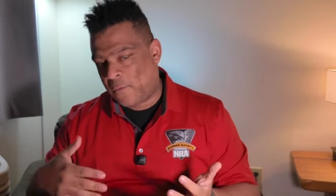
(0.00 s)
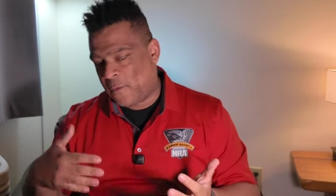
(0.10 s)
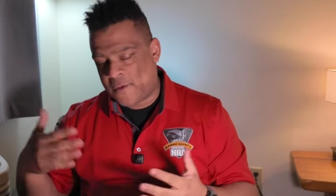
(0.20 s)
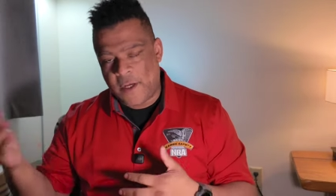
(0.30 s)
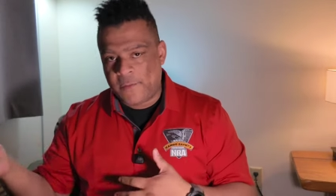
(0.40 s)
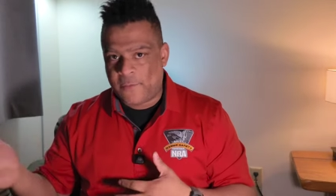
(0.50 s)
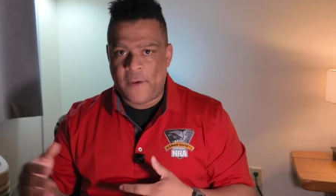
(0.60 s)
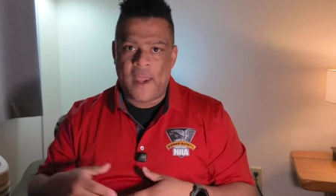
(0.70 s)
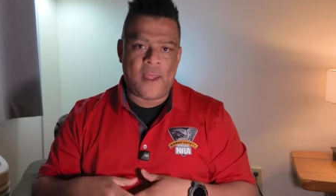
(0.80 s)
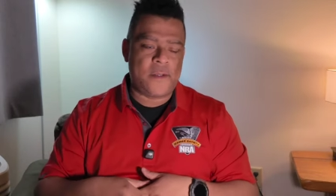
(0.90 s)
for
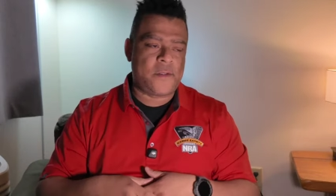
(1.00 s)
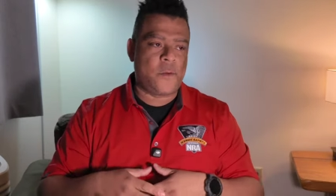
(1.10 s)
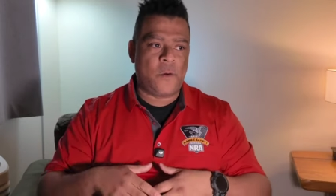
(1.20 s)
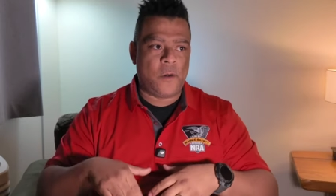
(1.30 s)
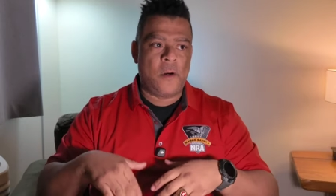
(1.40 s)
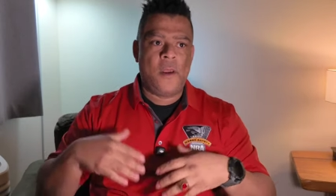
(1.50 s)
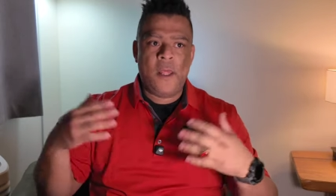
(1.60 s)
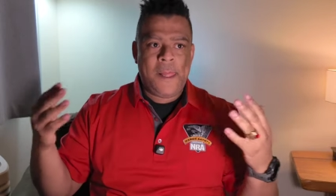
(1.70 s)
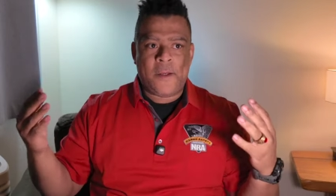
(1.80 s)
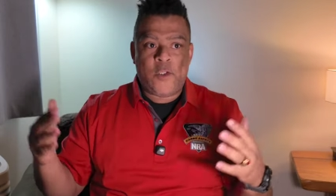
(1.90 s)
self-defense or
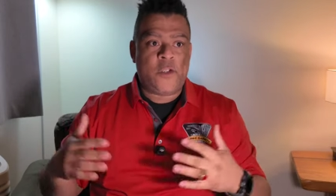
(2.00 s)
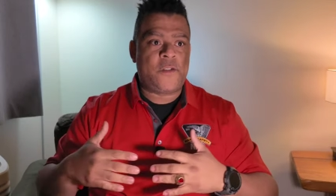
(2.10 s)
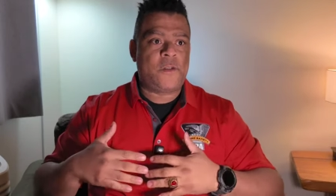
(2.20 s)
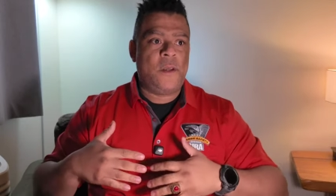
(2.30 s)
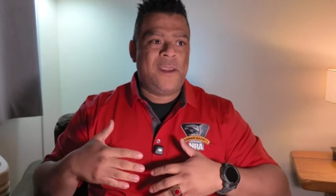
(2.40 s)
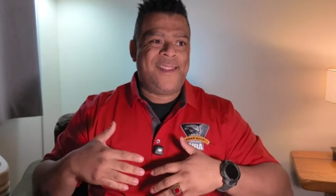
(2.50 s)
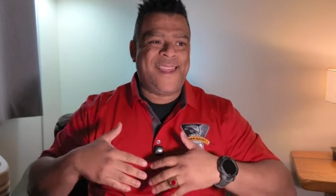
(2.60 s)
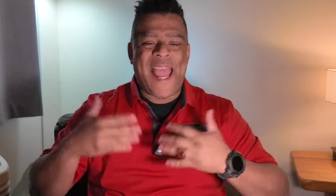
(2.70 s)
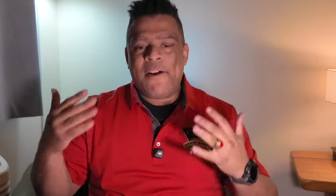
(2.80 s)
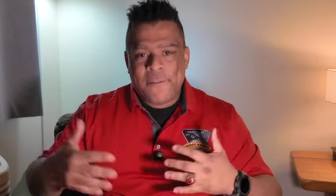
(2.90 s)
just
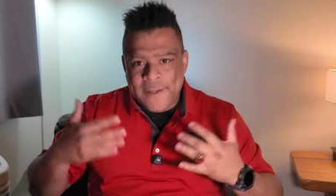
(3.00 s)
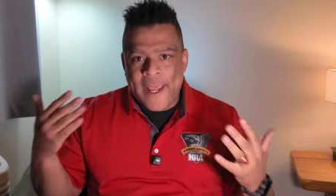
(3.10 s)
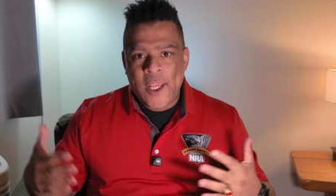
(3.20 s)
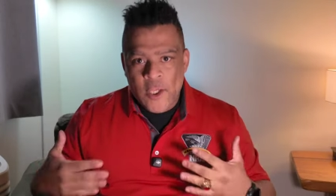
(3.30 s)
the everyday